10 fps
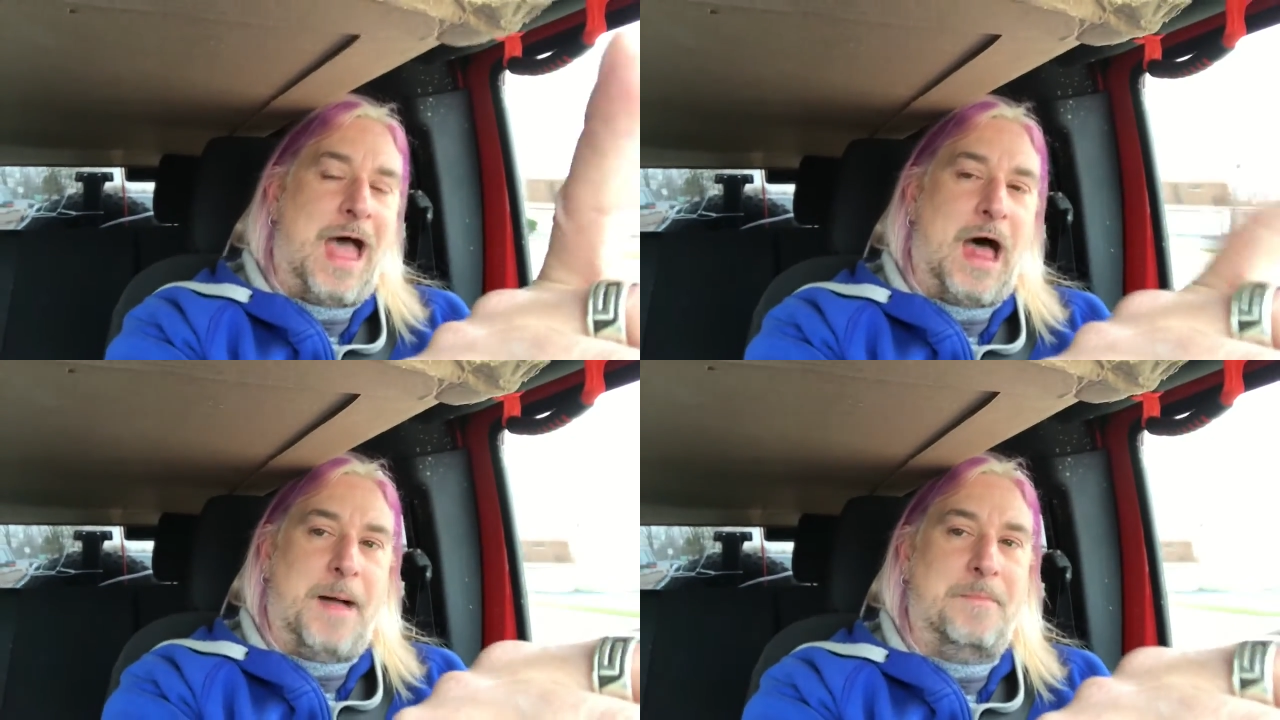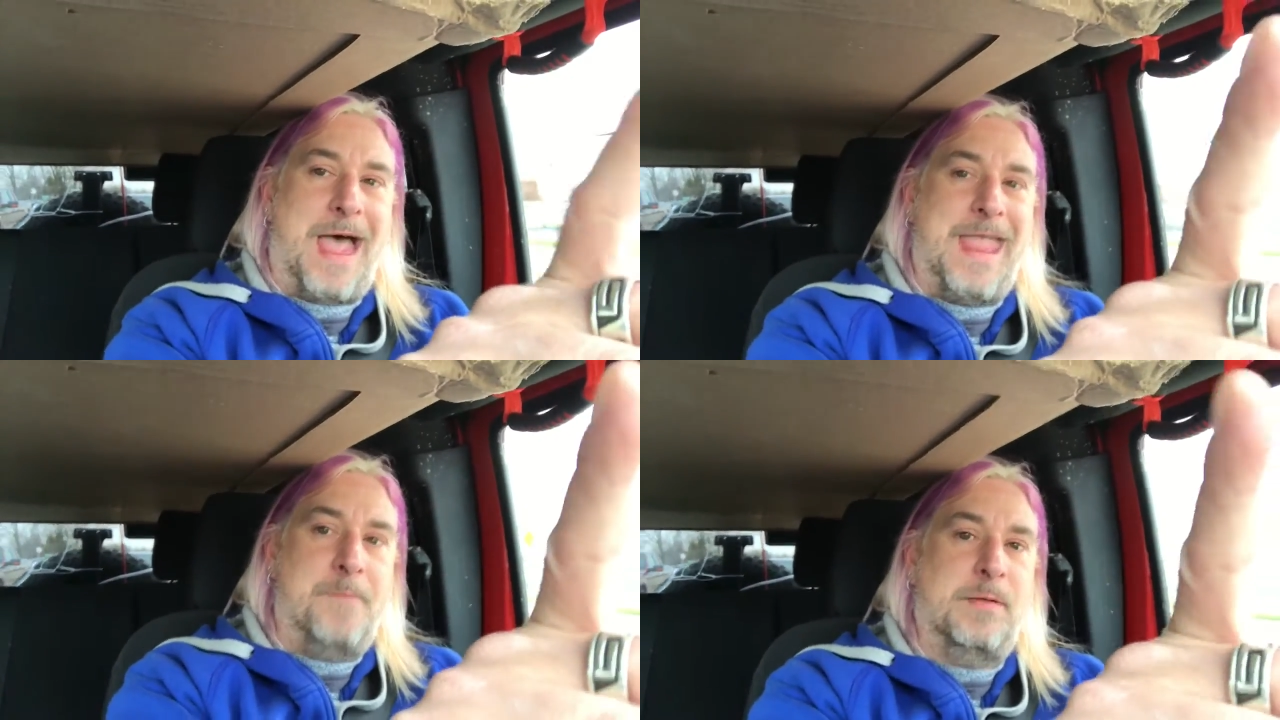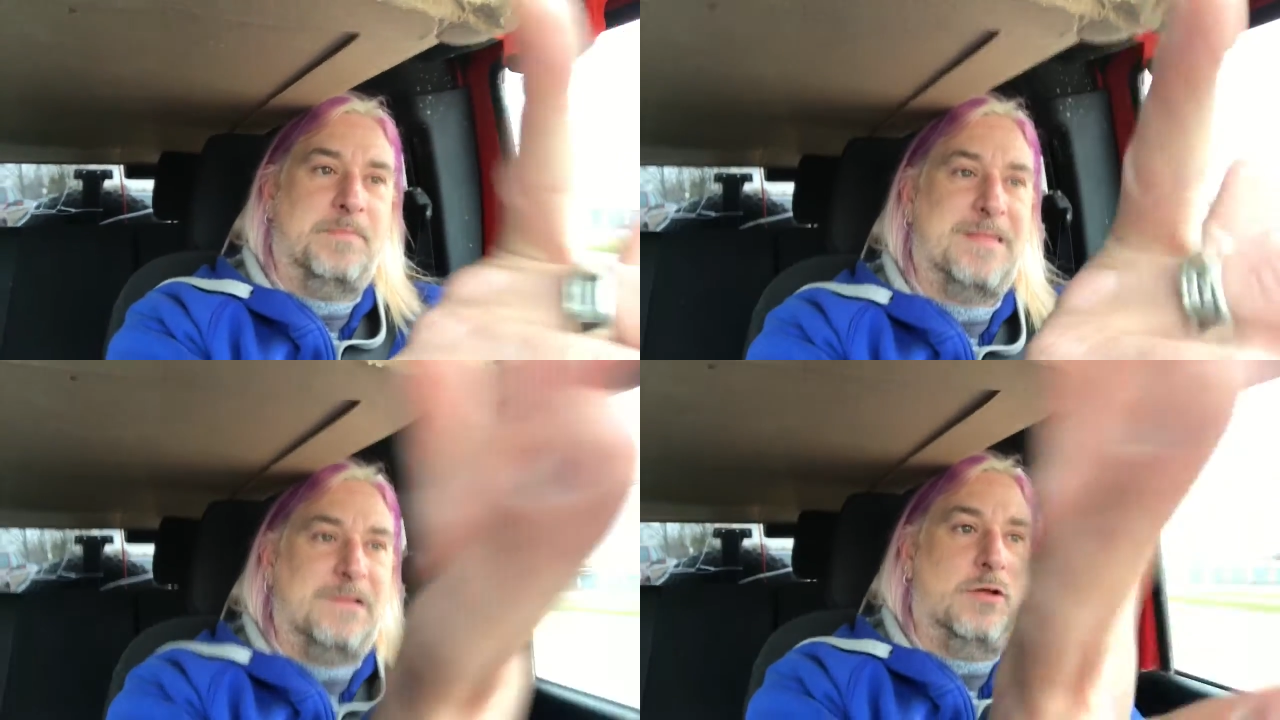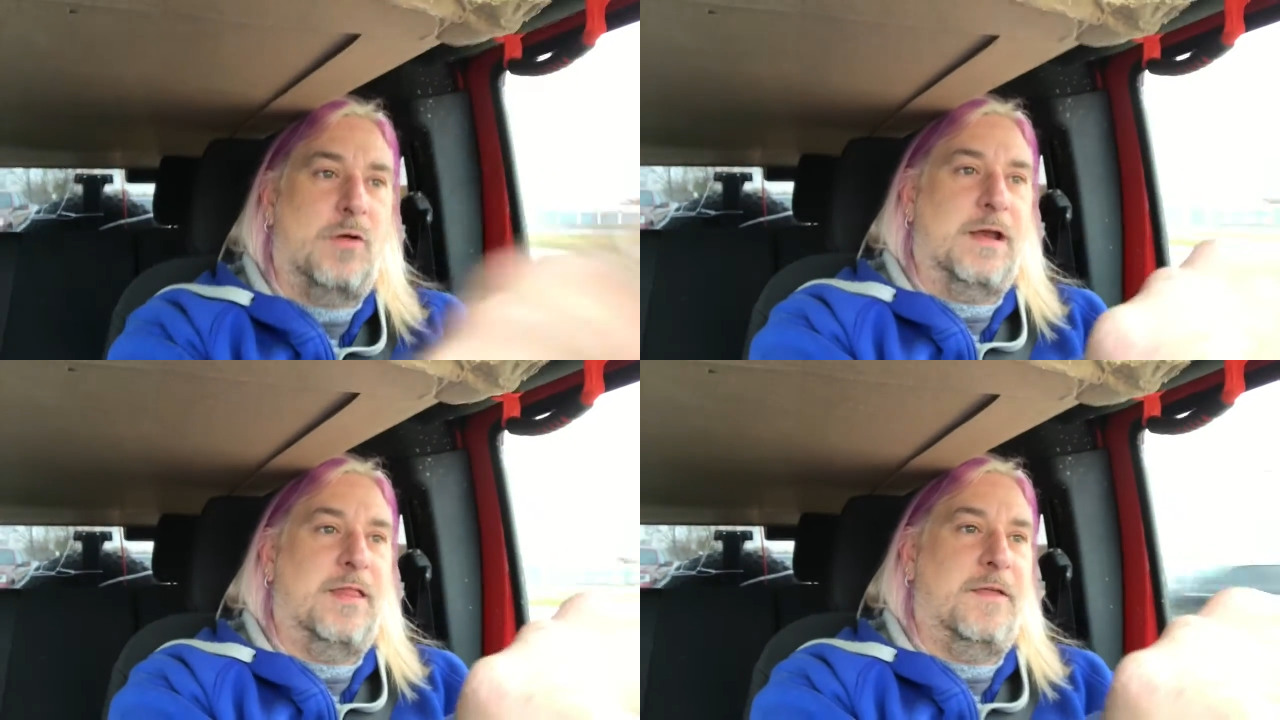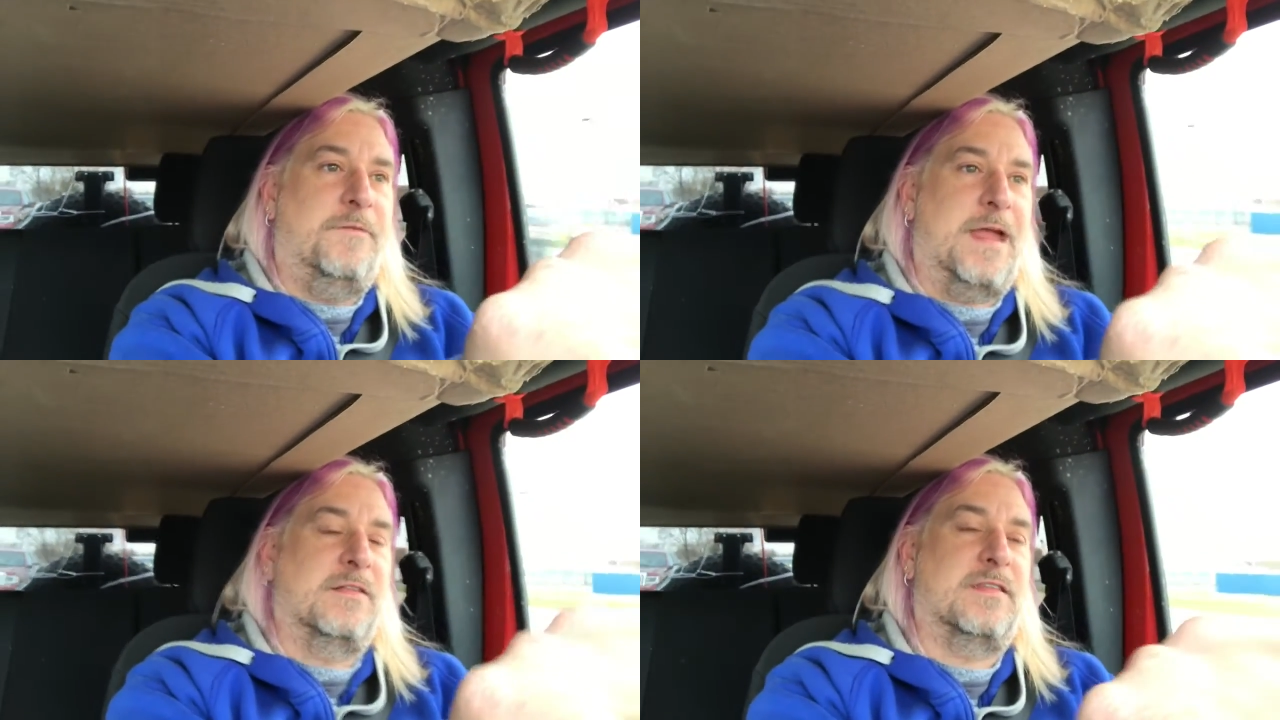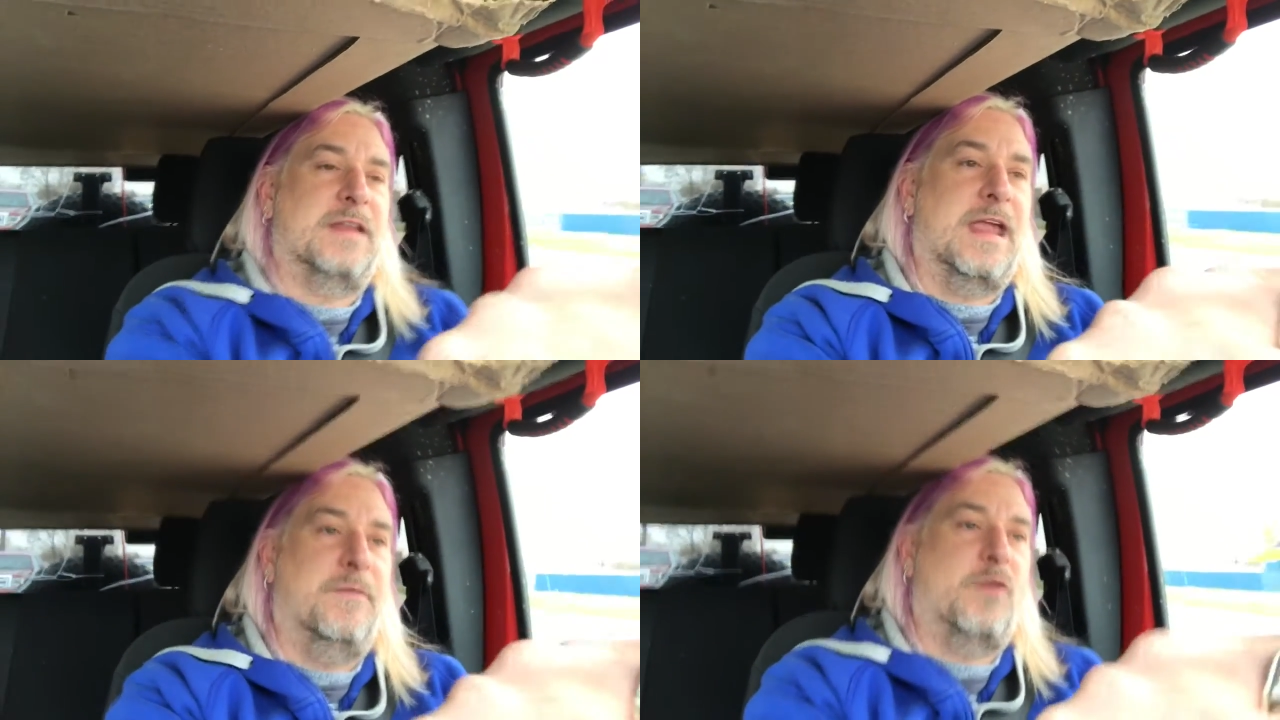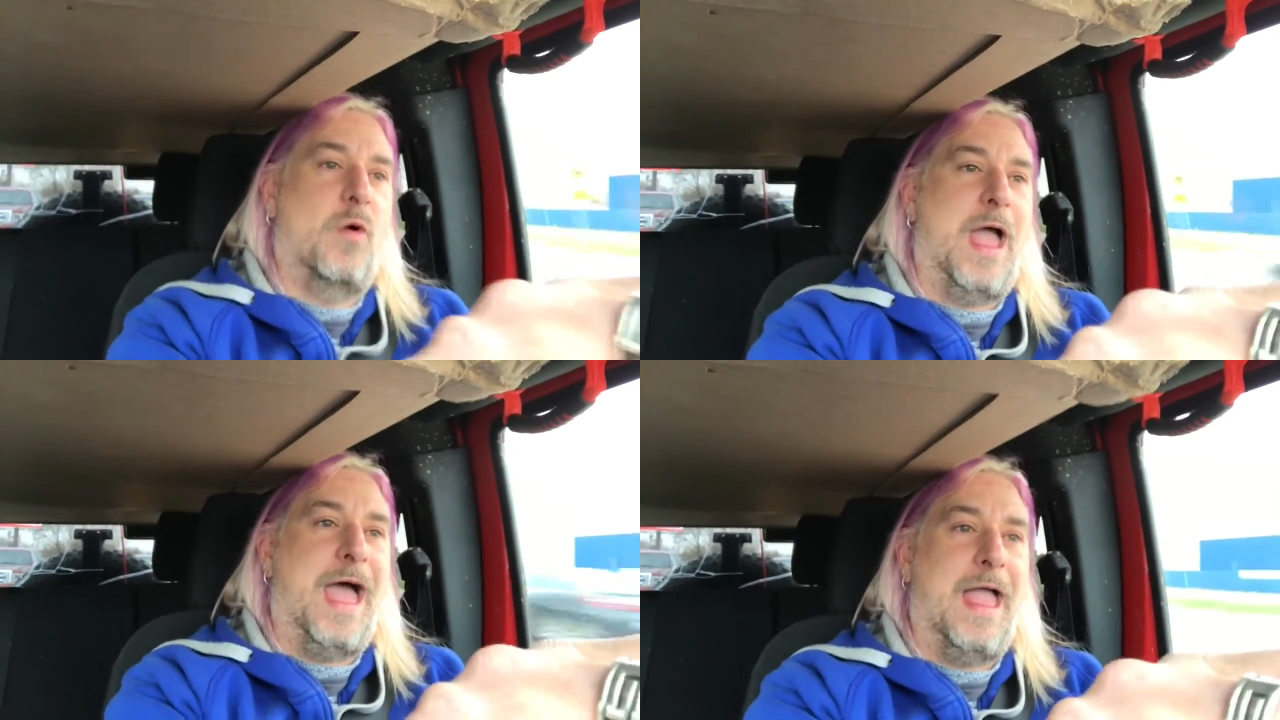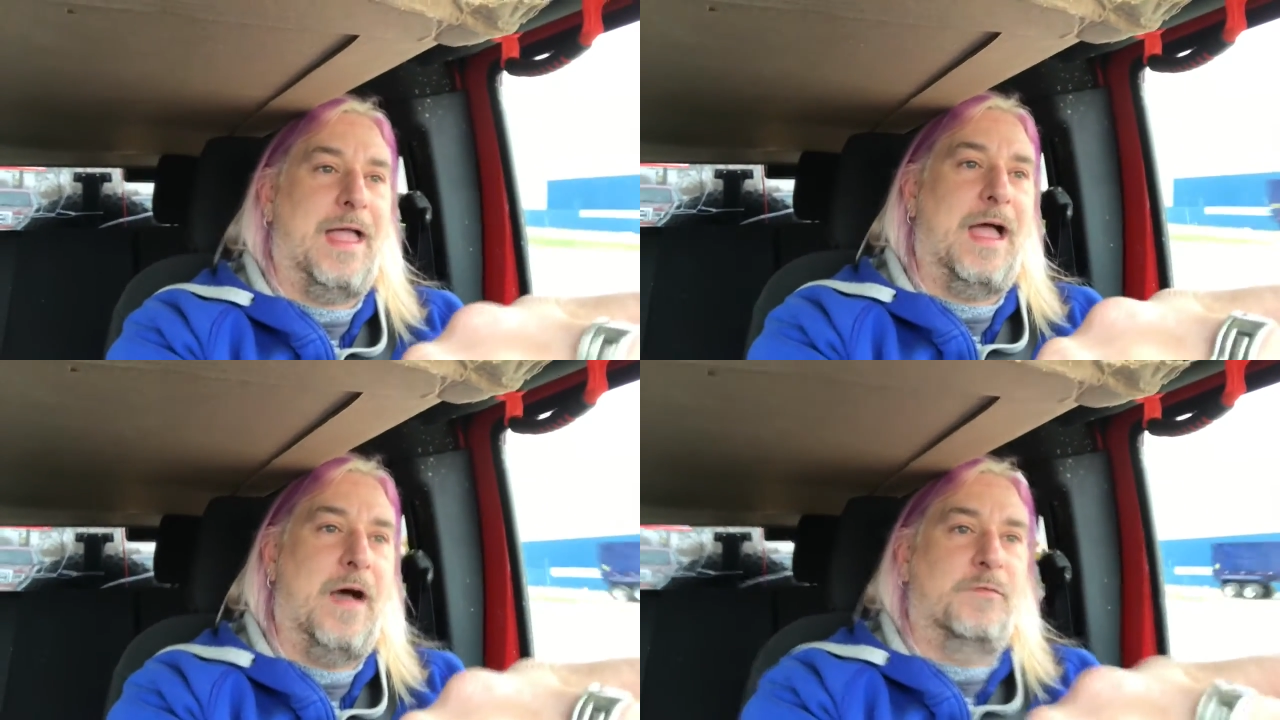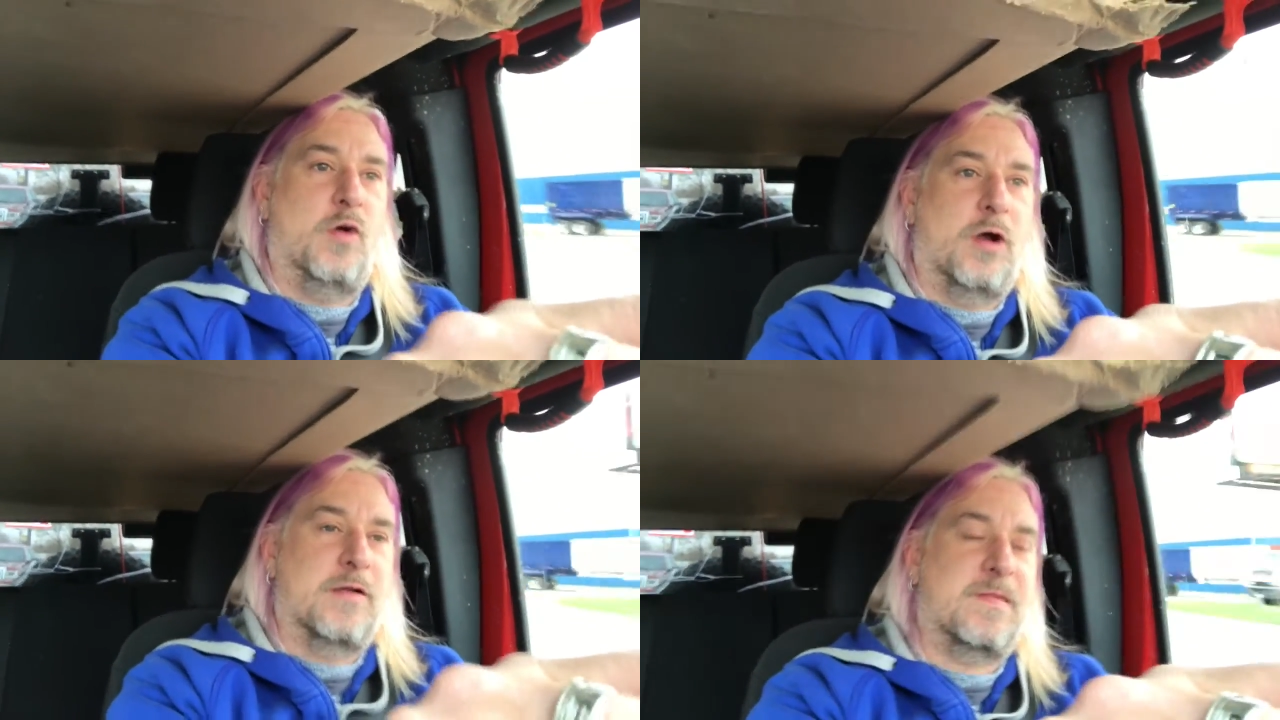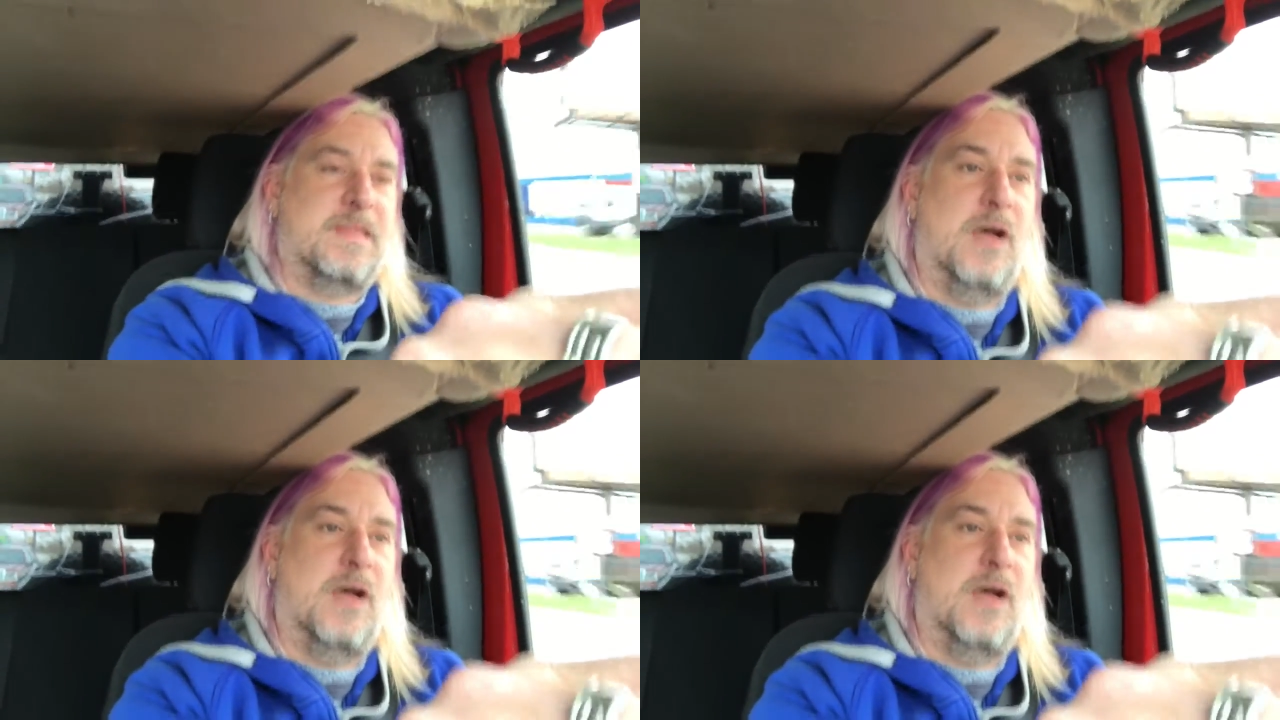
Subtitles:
I am still going to the event tonight, of course.